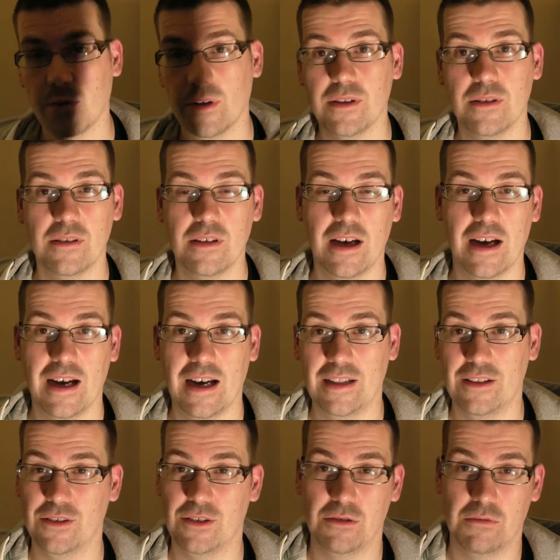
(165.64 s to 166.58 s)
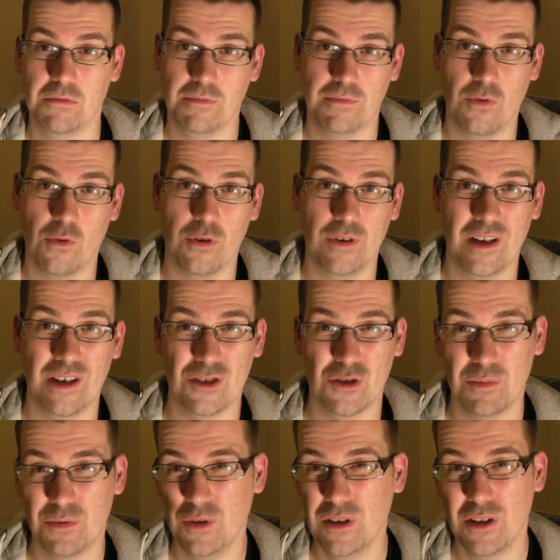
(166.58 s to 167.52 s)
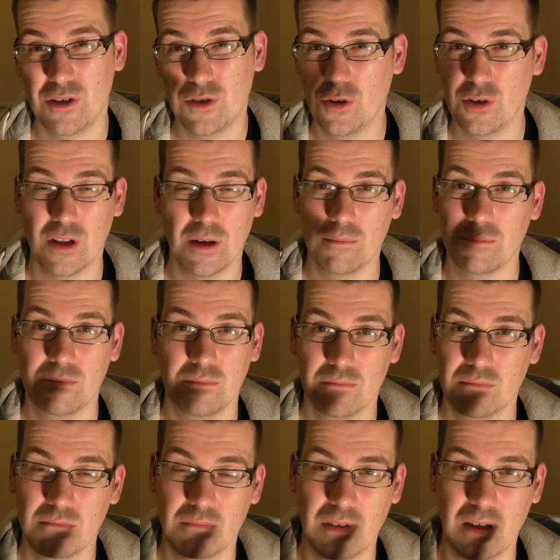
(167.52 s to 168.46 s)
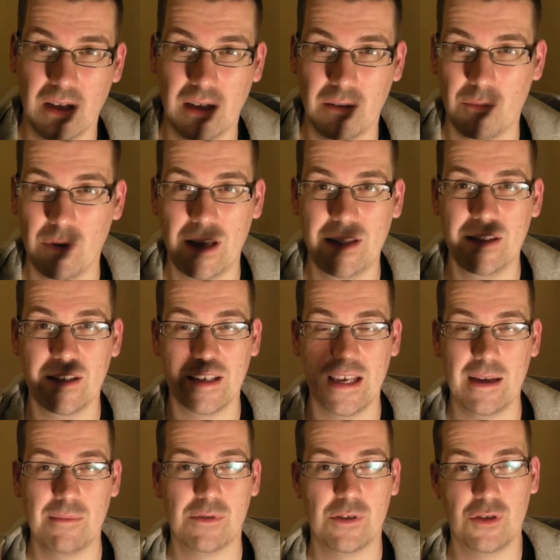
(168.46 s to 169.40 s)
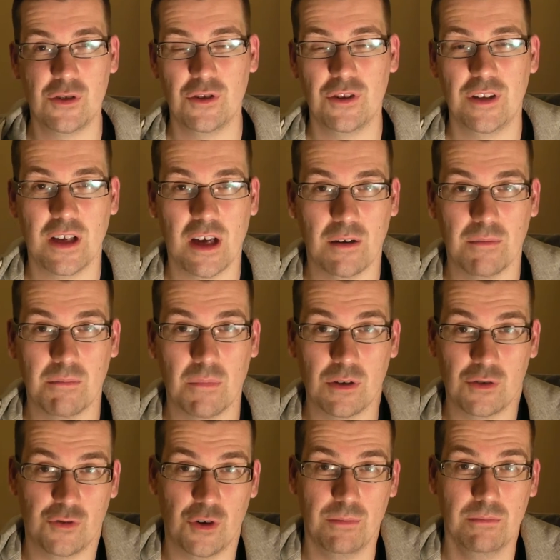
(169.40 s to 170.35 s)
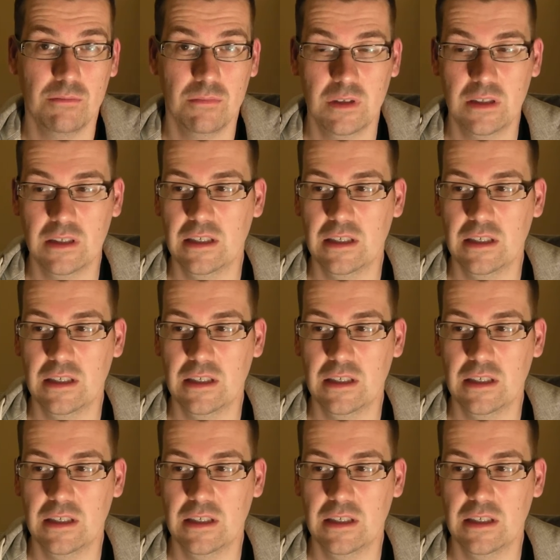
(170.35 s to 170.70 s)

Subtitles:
one and 4 in there, so between the two of them, in the games, it shouldn't take up much room.